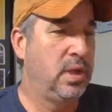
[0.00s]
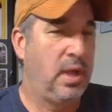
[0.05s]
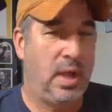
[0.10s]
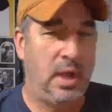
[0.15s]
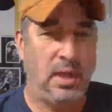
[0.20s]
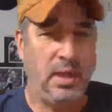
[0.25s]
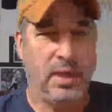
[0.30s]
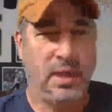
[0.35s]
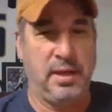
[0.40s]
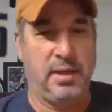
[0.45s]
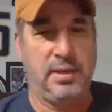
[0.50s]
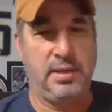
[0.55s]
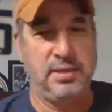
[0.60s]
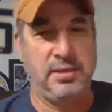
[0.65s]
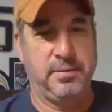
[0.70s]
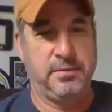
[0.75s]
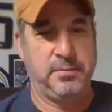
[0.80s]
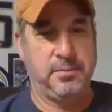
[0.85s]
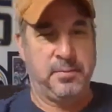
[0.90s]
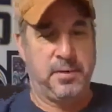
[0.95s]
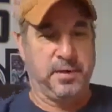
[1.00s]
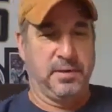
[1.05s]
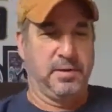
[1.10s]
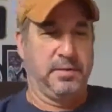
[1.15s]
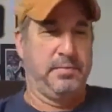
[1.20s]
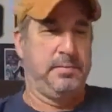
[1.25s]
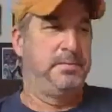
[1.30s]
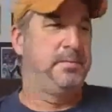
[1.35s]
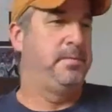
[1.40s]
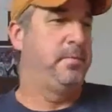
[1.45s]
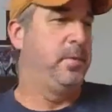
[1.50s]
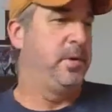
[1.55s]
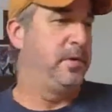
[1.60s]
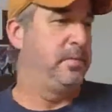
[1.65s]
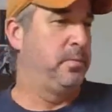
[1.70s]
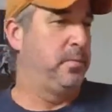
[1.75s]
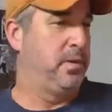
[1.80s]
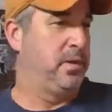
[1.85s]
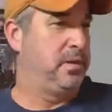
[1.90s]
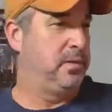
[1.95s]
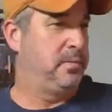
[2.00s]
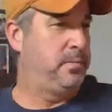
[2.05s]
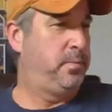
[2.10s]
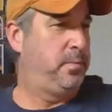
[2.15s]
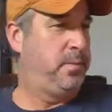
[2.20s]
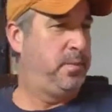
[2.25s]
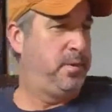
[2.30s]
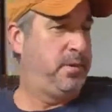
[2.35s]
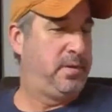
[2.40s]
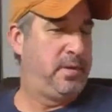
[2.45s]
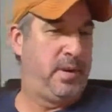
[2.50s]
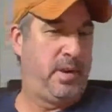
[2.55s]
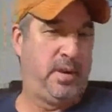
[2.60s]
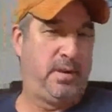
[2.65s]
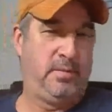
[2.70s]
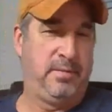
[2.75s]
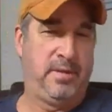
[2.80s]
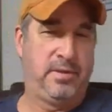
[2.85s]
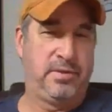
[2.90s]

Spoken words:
Hey guys, and welcome. Hey,